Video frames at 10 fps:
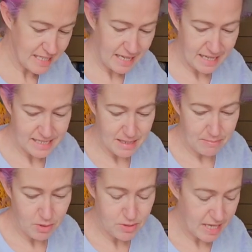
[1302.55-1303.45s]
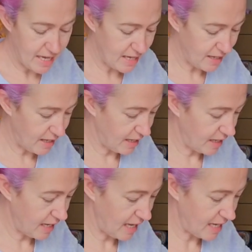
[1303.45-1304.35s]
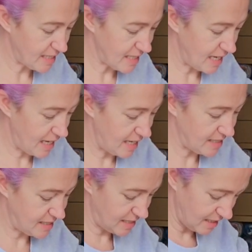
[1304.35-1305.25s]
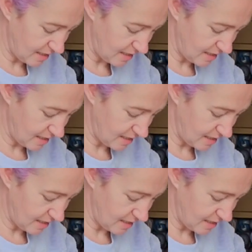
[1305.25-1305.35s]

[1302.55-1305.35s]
is mosaic. It is,